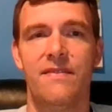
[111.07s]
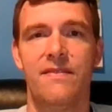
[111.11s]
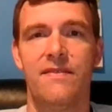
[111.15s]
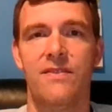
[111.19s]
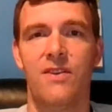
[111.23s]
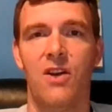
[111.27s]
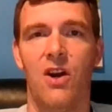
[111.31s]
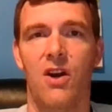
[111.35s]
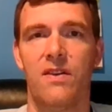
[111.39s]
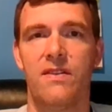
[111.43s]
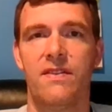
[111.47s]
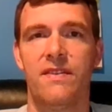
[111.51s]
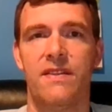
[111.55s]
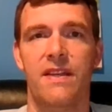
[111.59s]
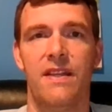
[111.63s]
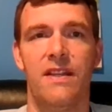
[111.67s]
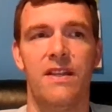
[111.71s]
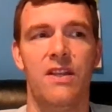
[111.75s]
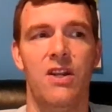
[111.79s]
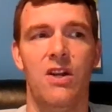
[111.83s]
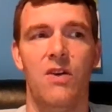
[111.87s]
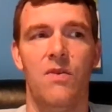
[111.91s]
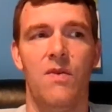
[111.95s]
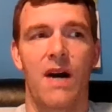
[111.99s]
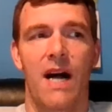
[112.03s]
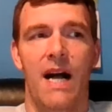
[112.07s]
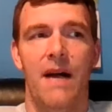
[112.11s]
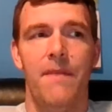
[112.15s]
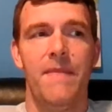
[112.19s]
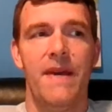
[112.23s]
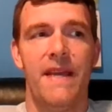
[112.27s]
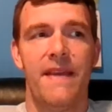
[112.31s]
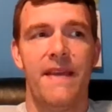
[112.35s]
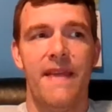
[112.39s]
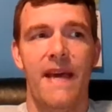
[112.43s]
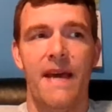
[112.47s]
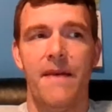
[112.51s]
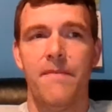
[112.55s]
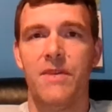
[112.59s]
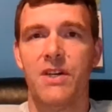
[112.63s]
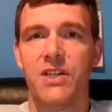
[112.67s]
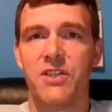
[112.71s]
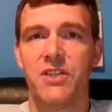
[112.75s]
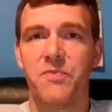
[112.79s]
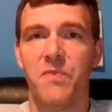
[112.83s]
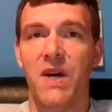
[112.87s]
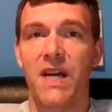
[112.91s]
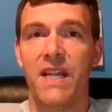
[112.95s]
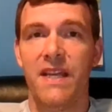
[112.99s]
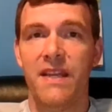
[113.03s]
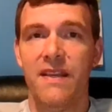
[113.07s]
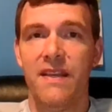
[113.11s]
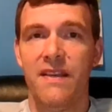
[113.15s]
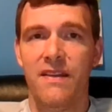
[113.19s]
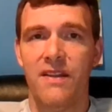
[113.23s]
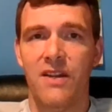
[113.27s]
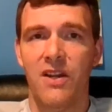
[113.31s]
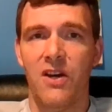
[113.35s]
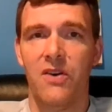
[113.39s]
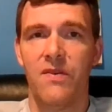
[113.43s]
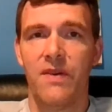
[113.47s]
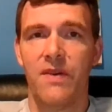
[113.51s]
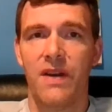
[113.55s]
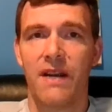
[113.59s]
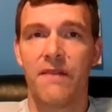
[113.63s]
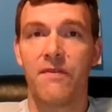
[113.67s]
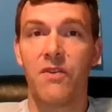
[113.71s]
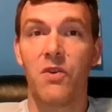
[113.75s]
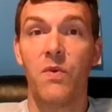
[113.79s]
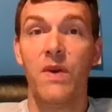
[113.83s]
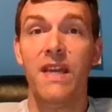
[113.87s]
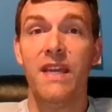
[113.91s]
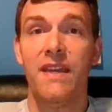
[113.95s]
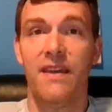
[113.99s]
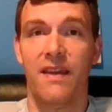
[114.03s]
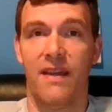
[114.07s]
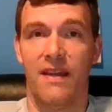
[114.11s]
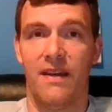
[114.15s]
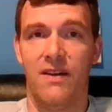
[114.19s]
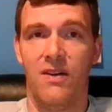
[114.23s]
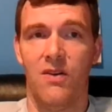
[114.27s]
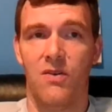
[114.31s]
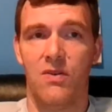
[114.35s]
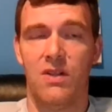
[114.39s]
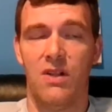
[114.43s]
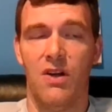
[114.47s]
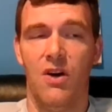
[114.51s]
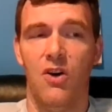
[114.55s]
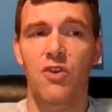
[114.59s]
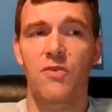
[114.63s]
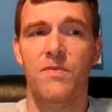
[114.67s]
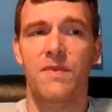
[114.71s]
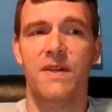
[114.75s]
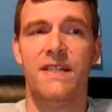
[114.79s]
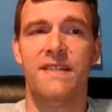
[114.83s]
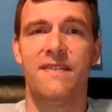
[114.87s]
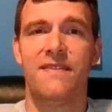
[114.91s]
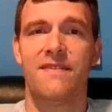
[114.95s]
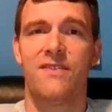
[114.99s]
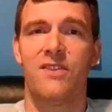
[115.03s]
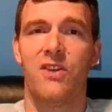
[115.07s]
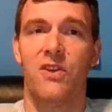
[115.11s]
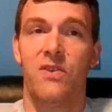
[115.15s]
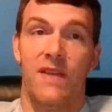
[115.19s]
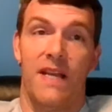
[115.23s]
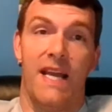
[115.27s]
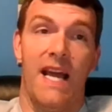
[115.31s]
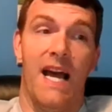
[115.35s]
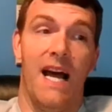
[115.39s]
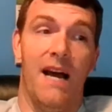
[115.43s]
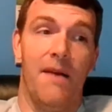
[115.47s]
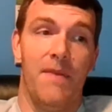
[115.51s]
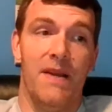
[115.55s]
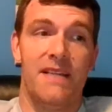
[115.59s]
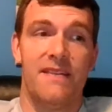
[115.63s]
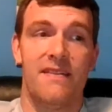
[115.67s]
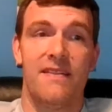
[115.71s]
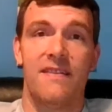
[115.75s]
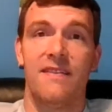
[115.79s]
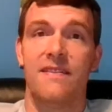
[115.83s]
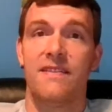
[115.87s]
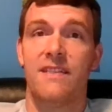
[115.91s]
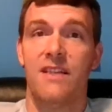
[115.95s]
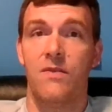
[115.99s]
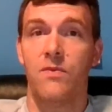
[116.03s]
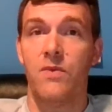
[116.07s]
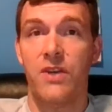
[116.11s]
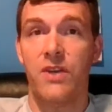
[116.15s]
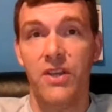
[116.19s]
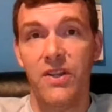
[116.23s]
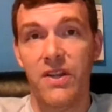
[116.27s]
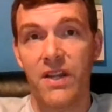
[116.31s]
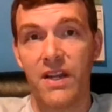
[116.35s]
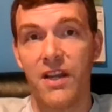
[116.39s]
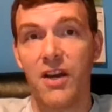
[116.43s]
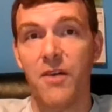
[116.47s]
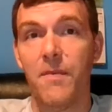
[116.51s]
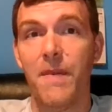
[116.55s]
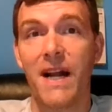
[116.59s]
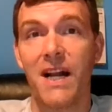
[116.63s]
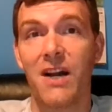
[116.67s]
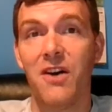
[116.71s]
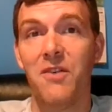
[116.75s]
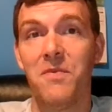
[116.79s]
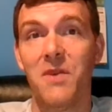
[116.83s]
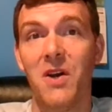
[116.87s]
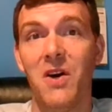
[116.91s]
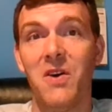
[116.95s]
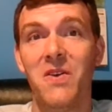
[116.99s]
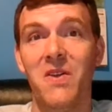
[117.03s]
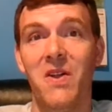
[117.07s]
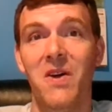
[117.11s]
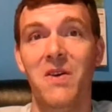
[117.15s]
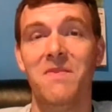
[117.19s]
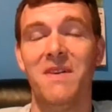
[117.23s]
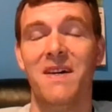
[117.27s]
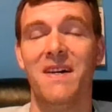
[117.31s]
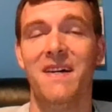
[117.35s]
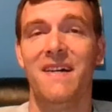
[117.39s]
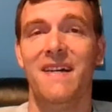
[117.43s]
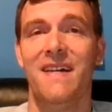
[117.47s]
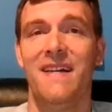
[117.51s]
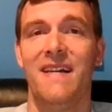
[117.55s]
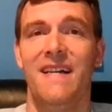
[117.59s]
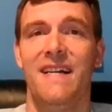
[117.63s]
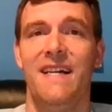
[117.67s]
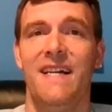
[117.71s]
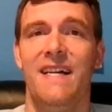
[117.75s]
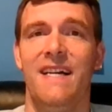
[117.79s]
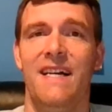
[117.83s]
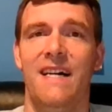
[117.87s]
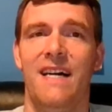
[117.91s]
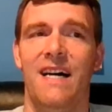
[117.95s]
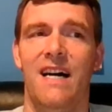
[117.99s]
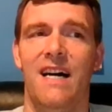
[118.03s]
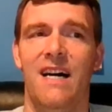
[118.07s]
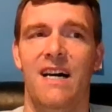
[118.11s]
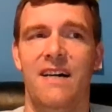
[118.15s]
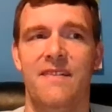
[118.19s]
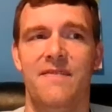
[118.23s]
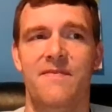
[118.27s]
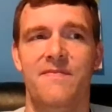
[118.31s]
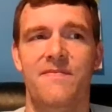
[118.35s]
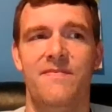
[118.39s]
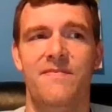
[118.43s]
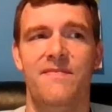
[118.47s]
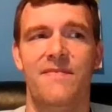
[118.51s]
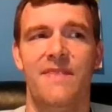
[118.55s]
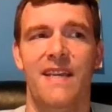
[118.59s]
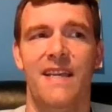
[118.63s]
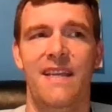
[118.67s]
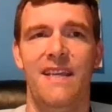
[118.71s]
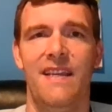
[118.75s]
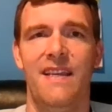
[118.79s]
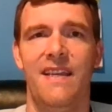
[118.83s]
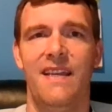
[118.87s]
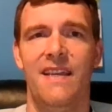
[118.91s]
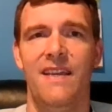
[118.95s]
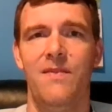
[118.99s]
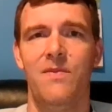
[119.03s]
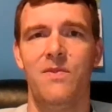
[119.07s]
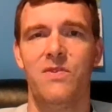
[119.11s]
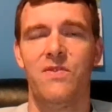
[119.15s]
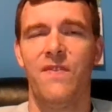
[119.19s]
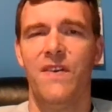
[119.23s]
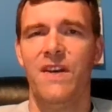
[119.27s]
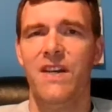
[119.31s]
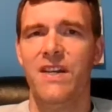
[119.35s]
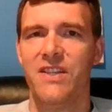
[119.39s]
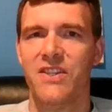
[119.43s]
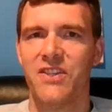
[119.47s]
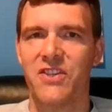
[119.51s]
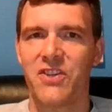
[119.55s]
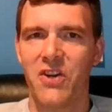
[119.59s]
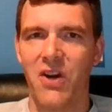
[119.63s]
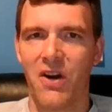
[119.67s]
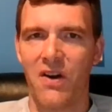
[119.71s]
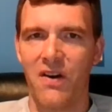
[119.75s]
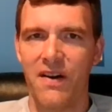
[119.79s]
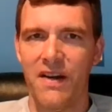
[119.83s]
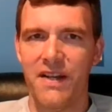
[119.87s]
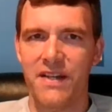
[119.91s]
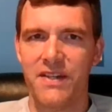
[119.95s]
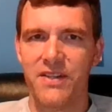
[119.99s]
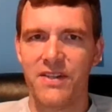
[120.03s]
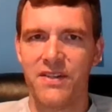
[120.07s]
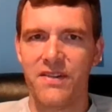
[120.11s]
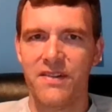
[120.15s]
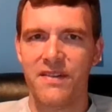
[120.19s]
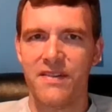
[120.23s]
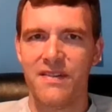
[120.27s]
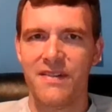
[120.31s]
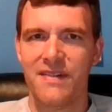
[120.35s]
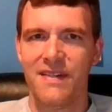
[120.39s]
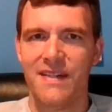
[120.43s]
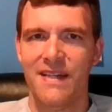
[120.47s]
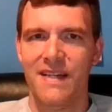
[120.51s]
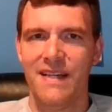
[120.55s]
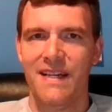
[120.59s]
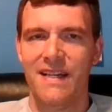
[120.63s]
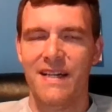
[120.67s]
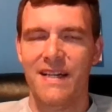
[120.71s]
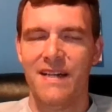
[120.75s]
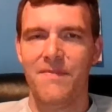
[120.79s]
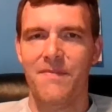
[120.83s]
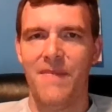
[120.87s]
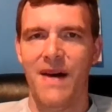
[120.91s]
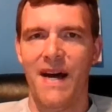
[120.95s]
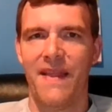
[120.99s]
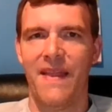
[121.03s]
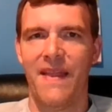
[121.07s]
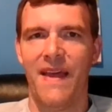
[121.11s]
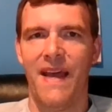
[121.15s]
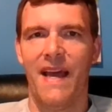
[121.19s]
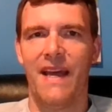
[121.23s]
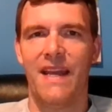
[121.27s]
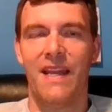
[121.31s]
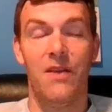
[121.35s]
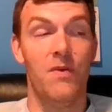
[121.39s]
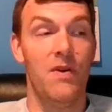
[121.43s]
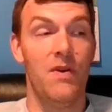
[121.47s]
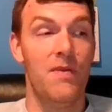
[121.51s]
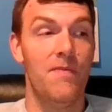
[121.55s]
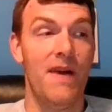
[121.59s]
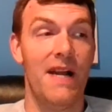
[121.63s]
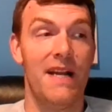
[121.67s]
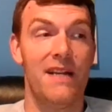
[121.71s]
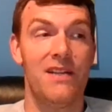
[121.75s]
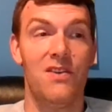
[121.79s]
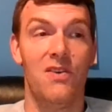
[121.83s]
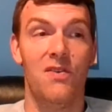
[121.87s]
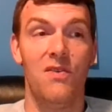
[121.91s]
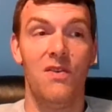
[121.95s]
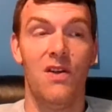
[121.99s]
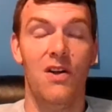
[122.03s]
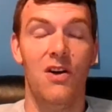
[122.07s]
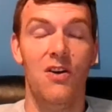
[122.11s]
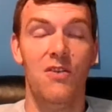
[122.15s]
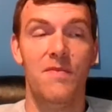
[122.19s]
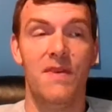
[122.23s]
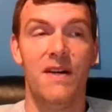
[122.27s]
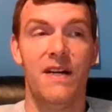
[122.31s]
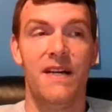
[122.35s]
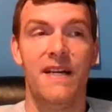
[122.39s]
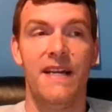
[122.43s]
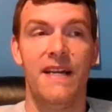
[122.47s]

Garth said, well, I make that much money, every weekend in Oklahoma. And so the guy basically said, well, you need to go back home to Oklahoma. He was very discouraged by that. He went back to Oklahoma.